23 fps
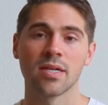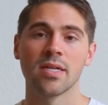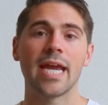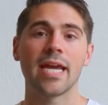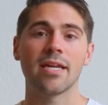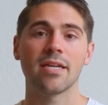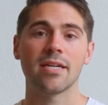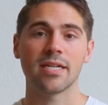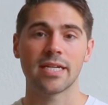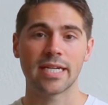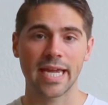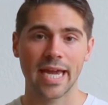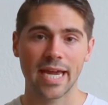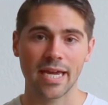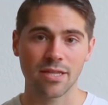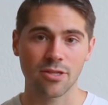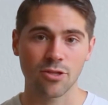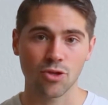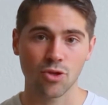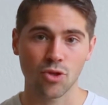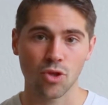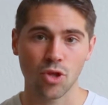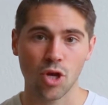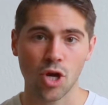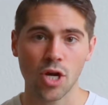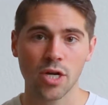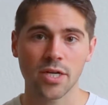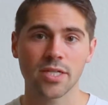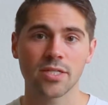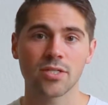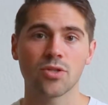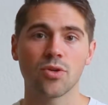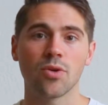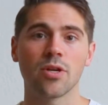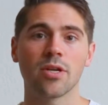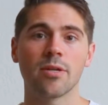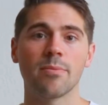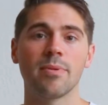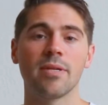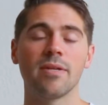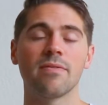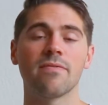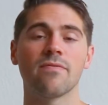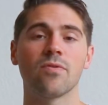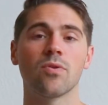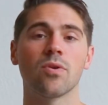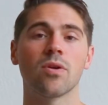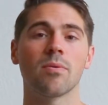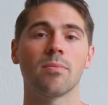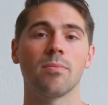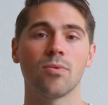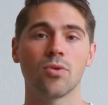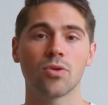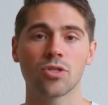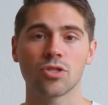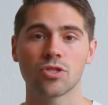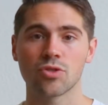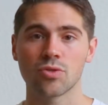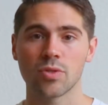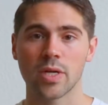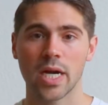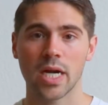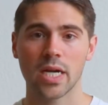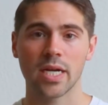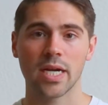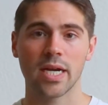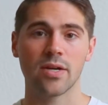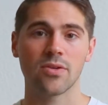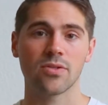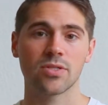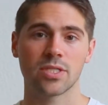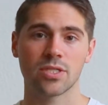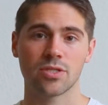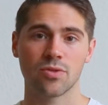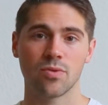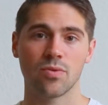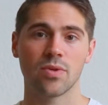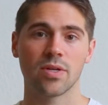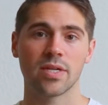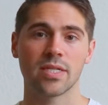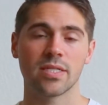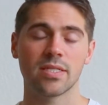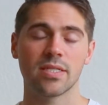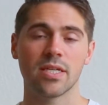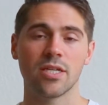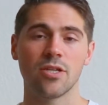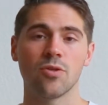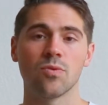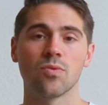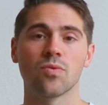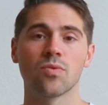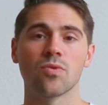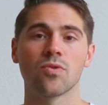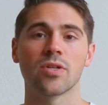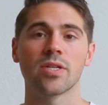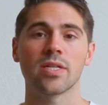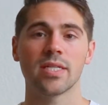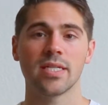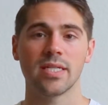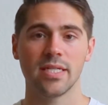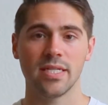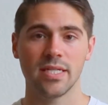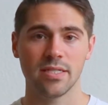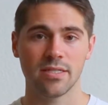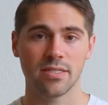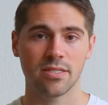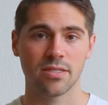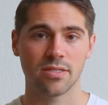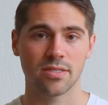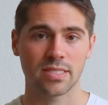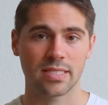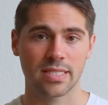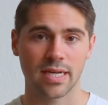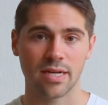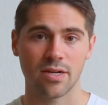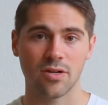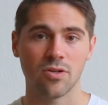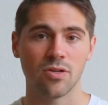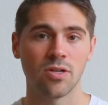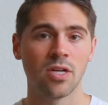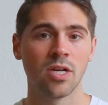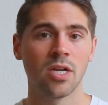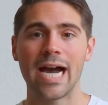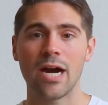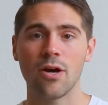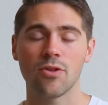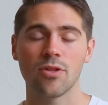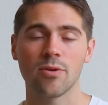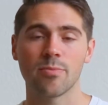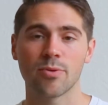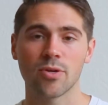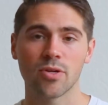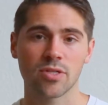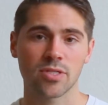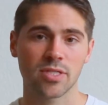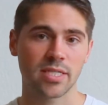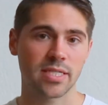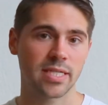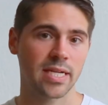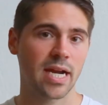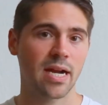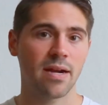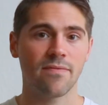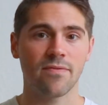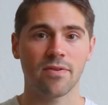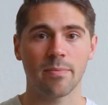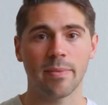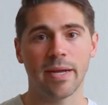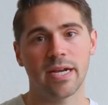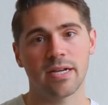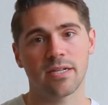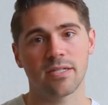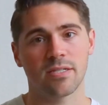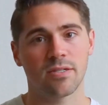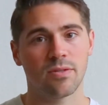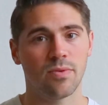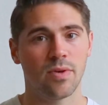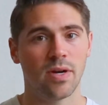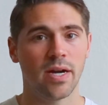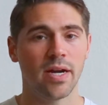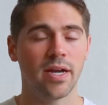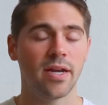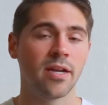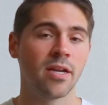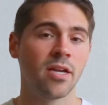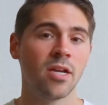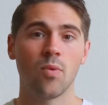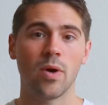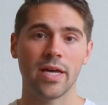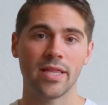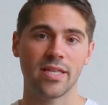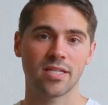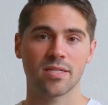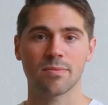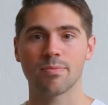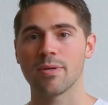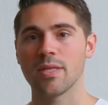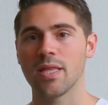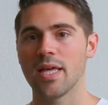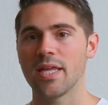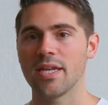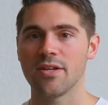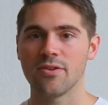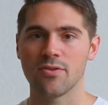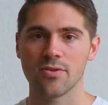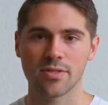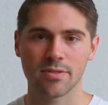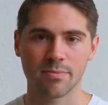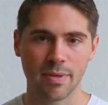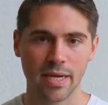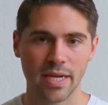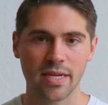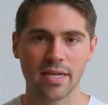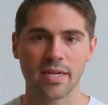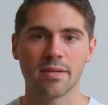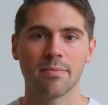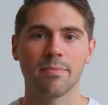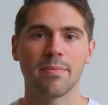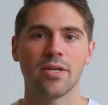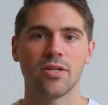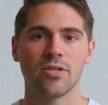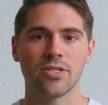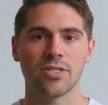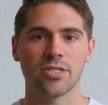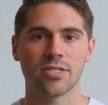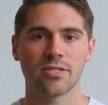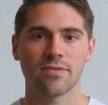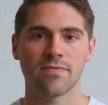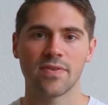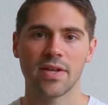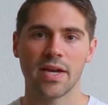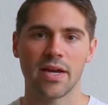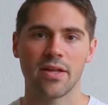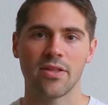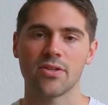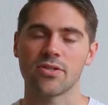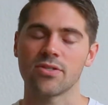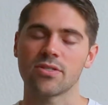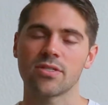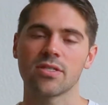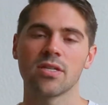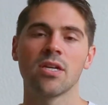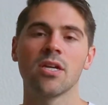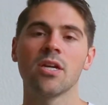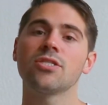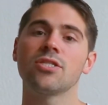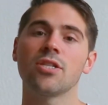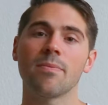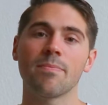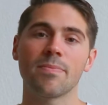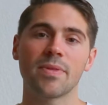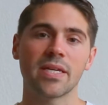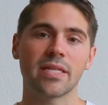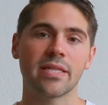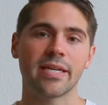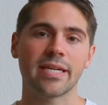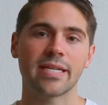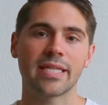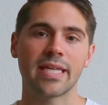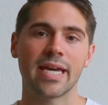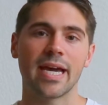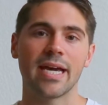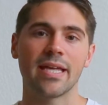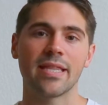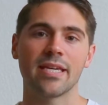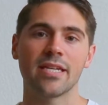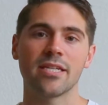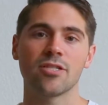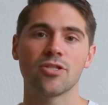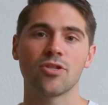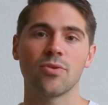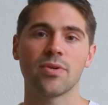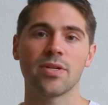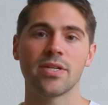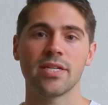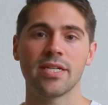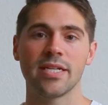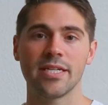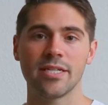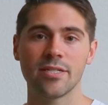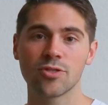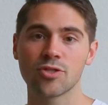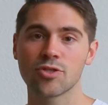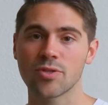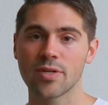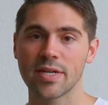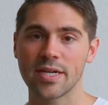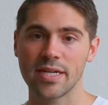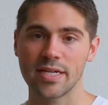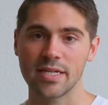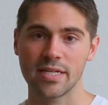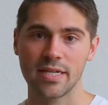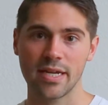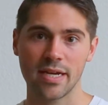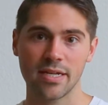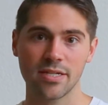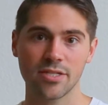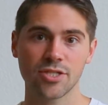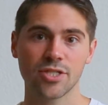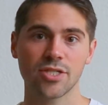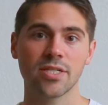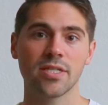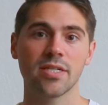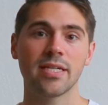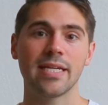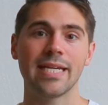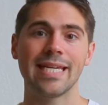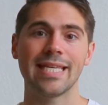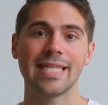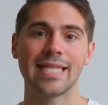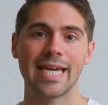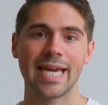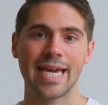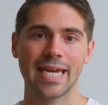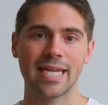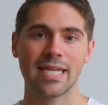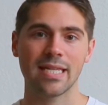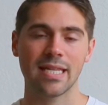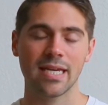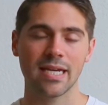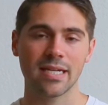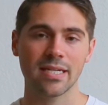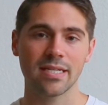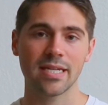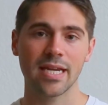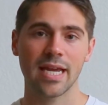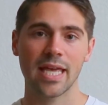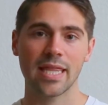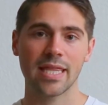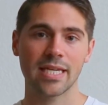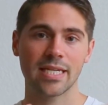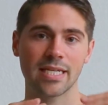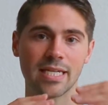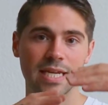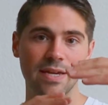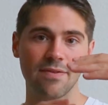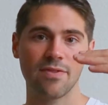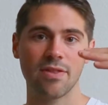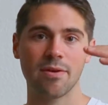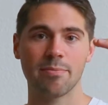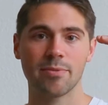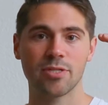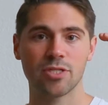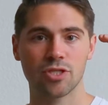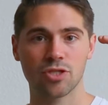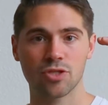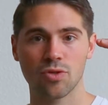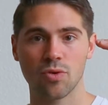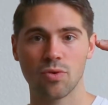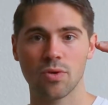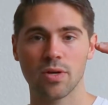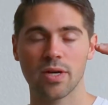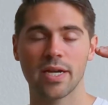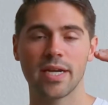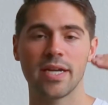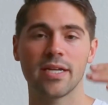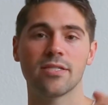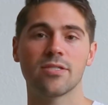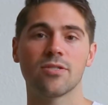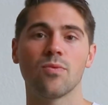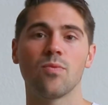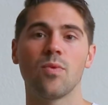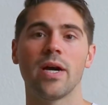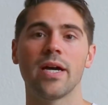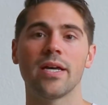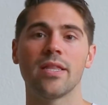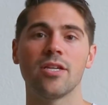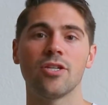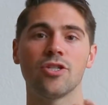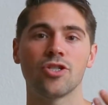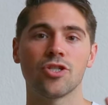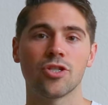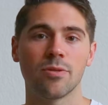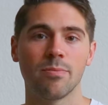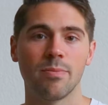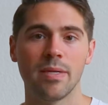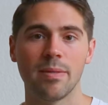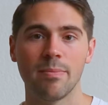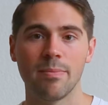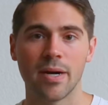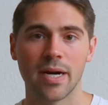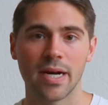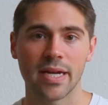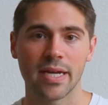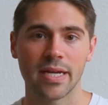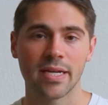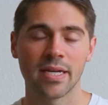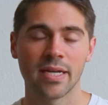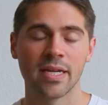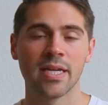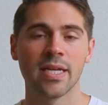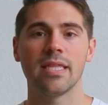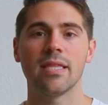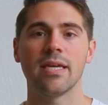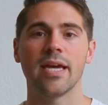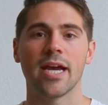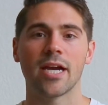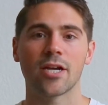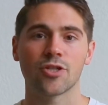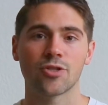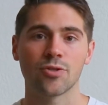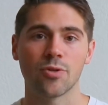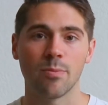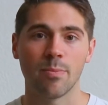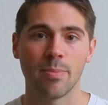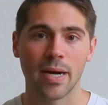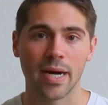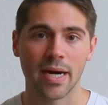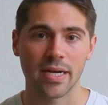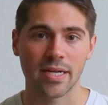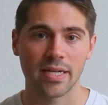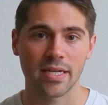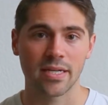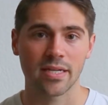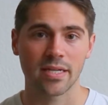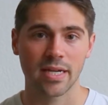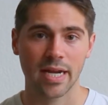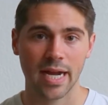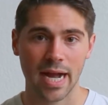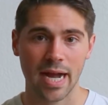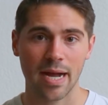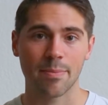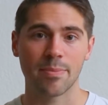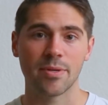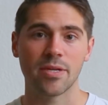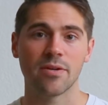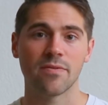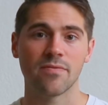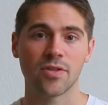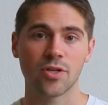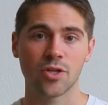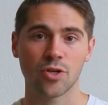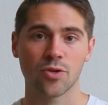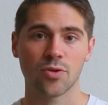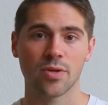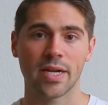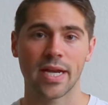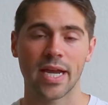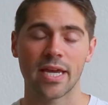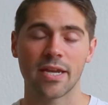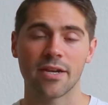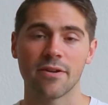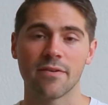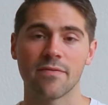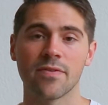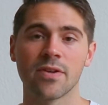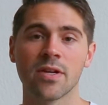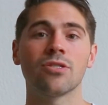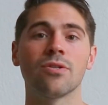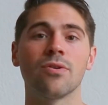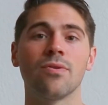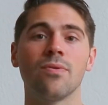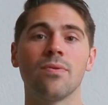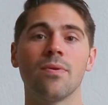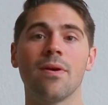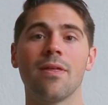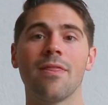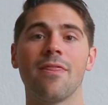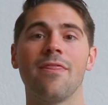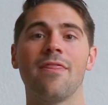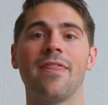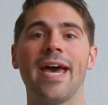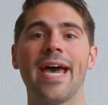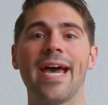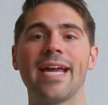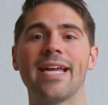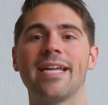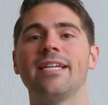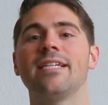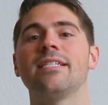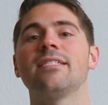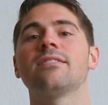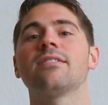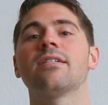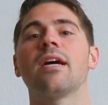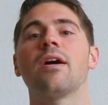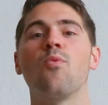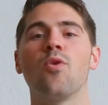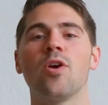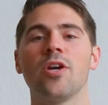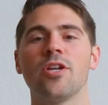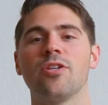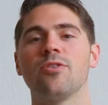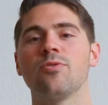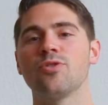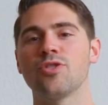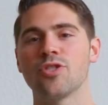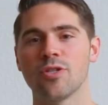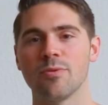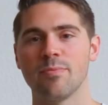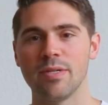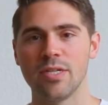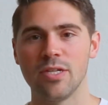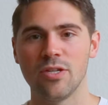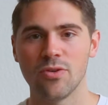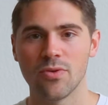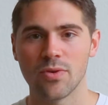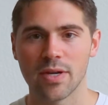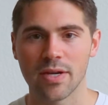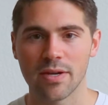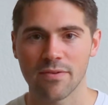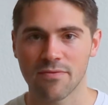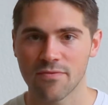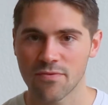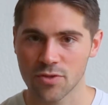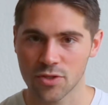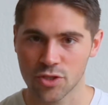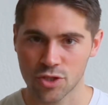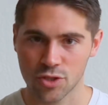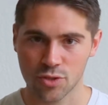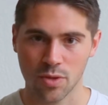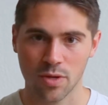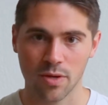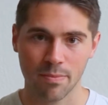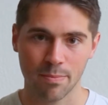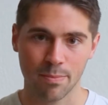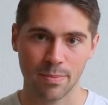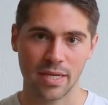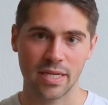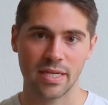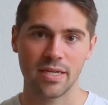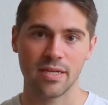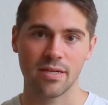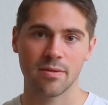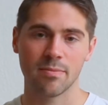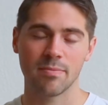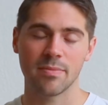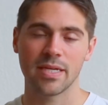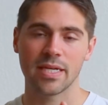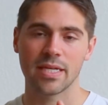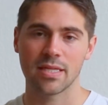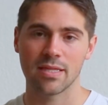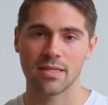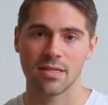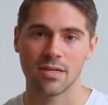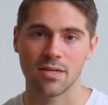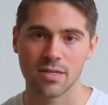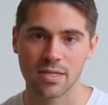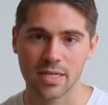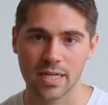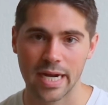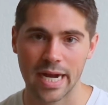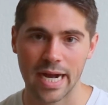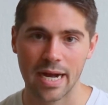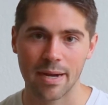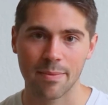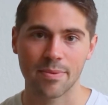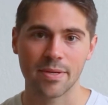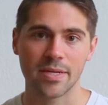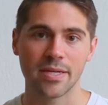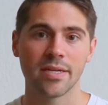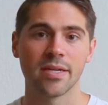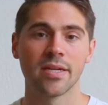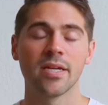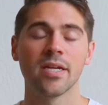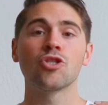And again, the long is going to be for more drawn out stories that you really need to sell. How the person got from X to Y, why this millennial is making millions of dollars, something like that, that is going to intrigue attention in the headline and then give them a story story as to why they should be buying in the actual body and copy of the creative. So that is what you should be doing for short, medium, and long copy.